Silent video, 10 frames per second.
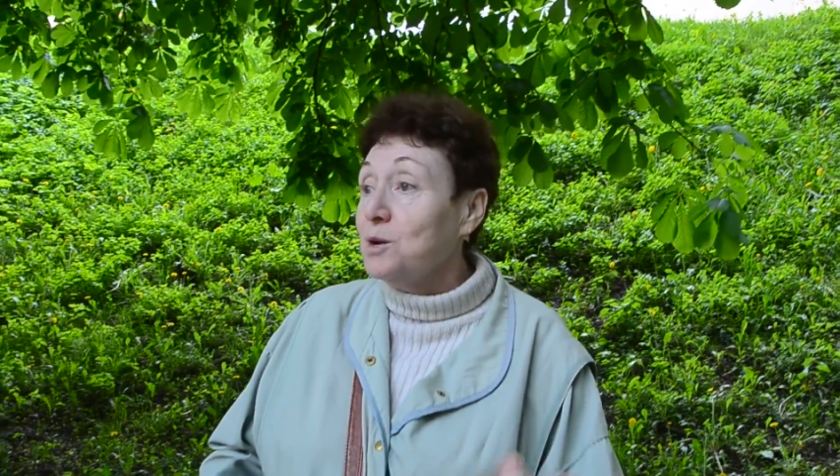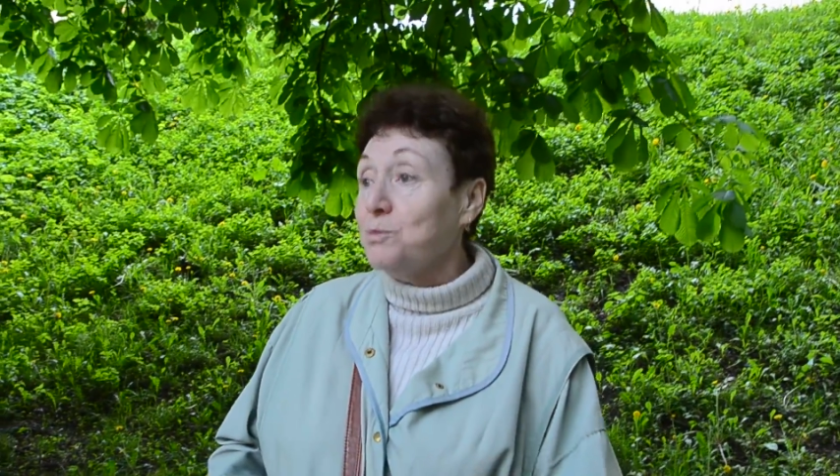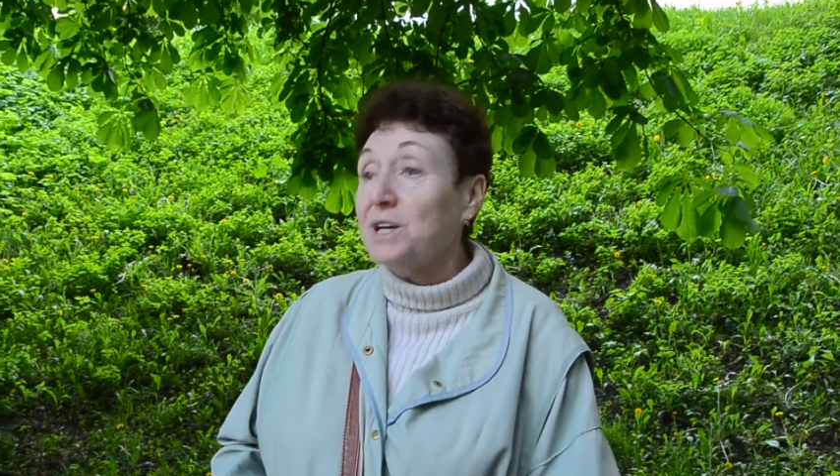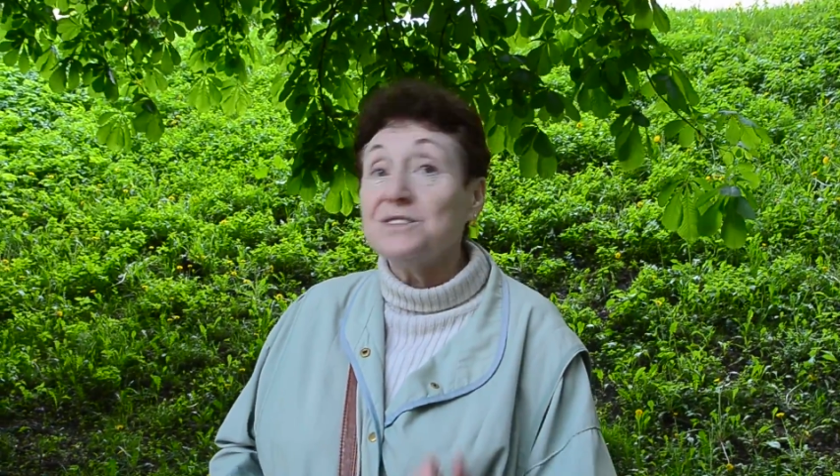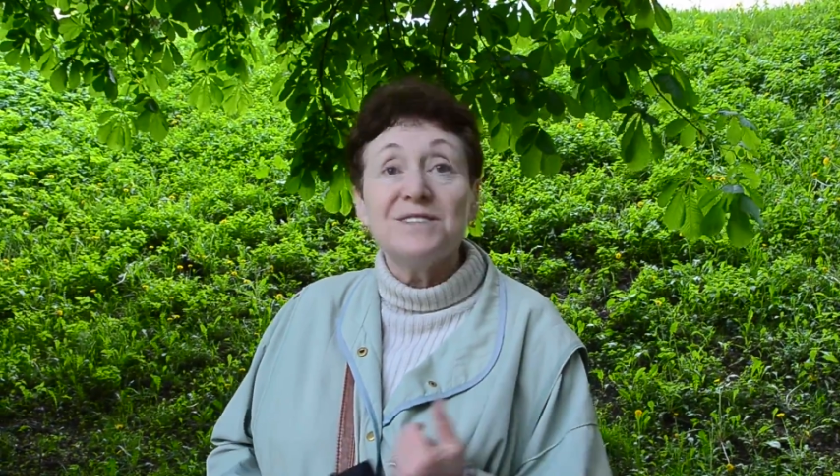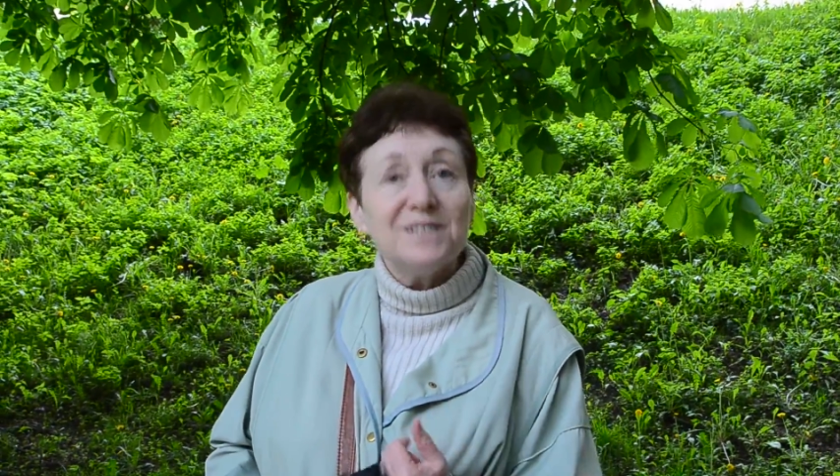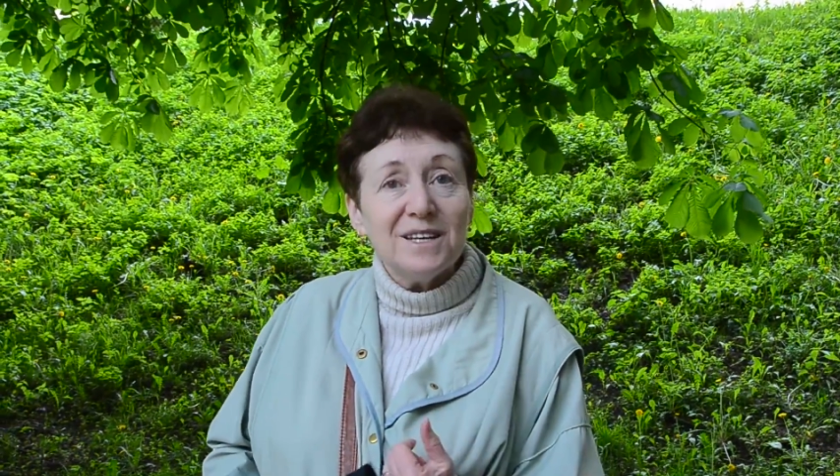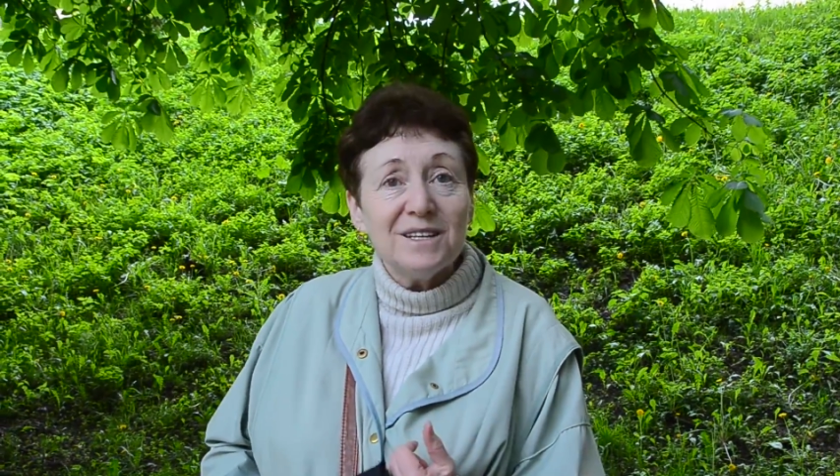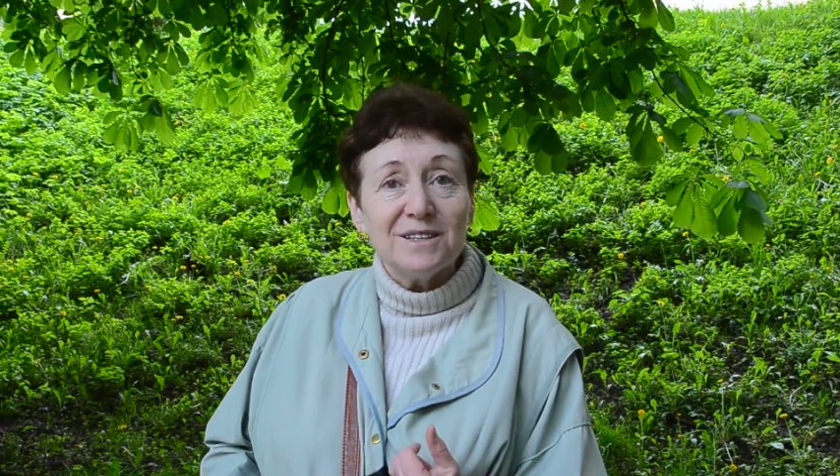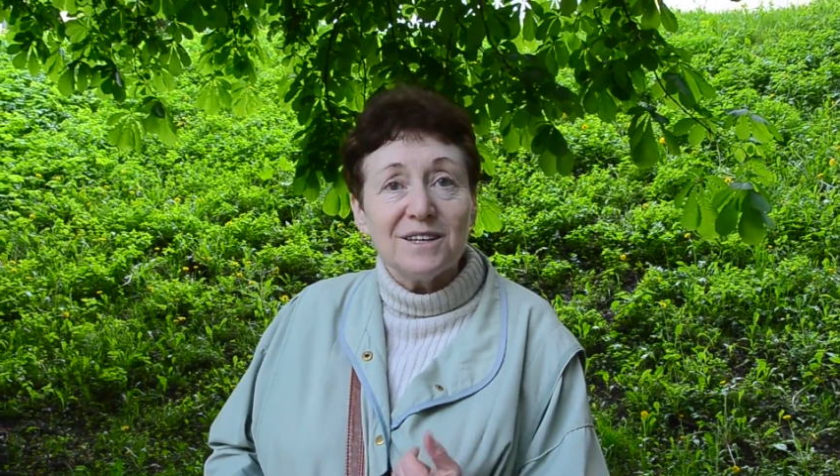But
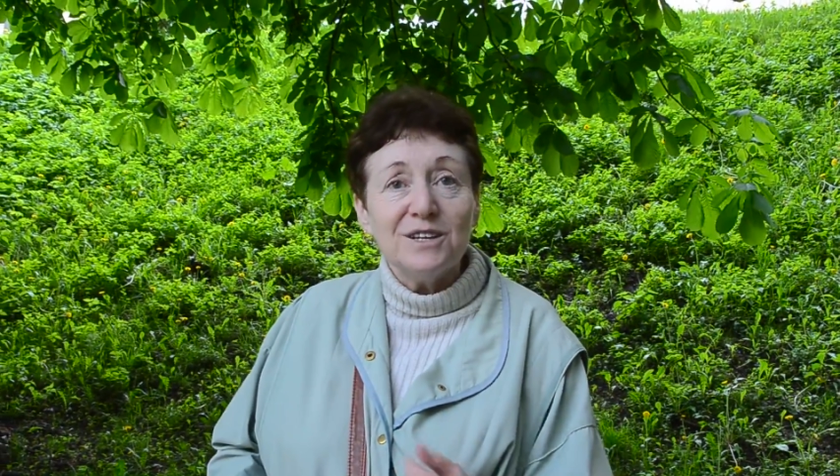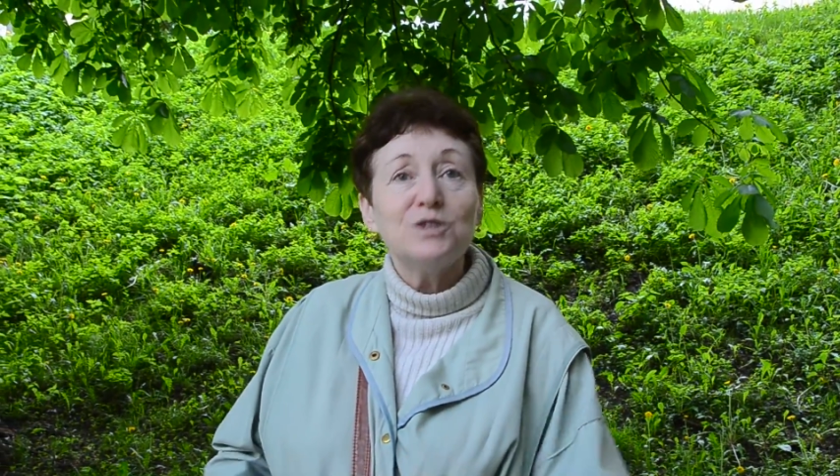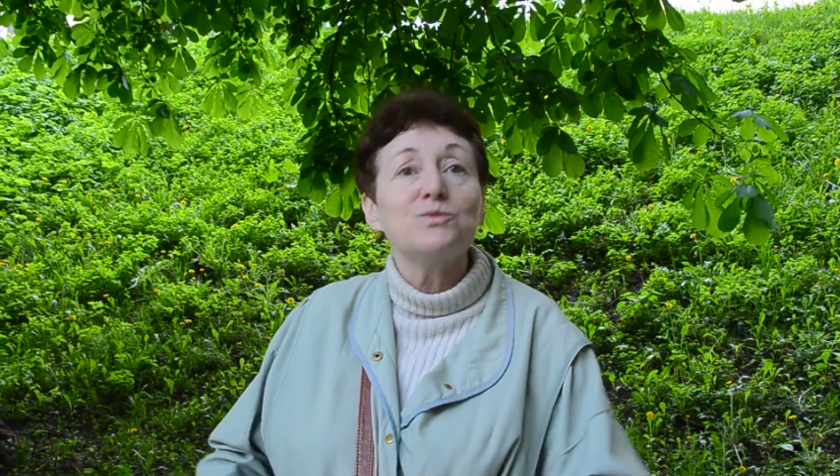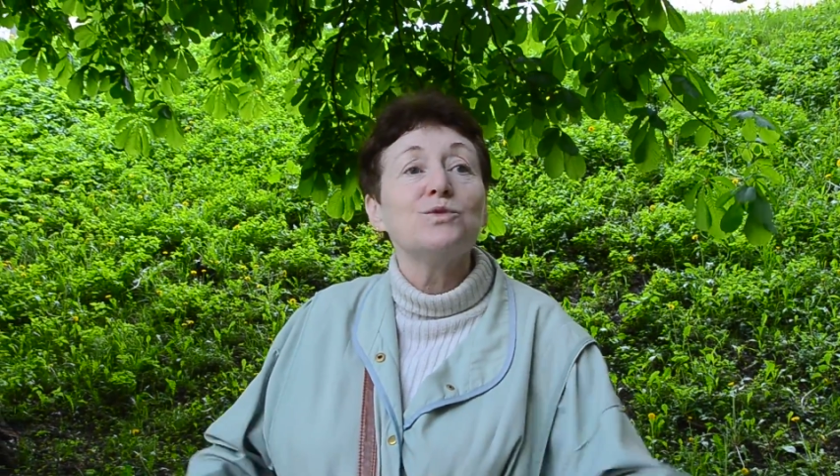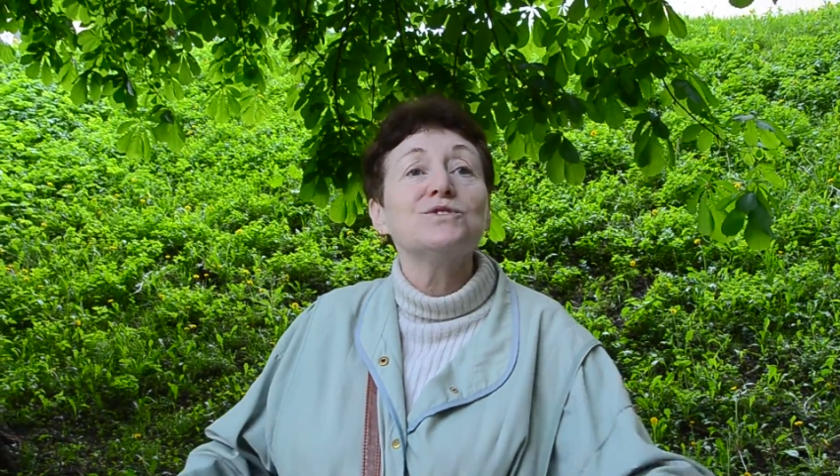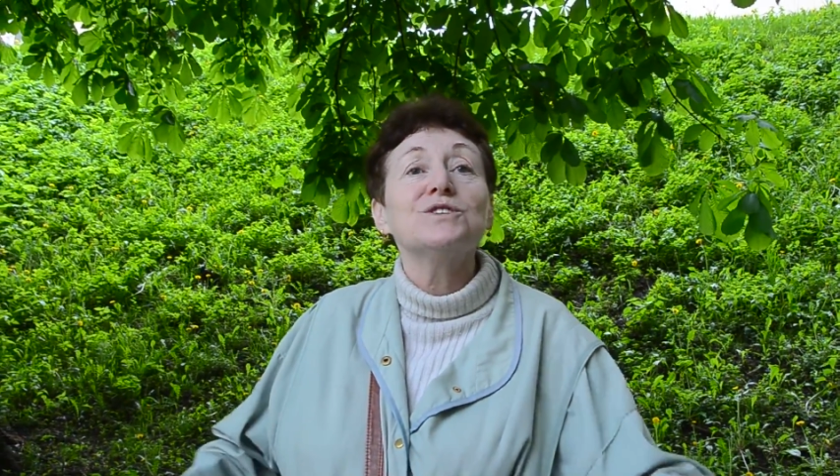then it was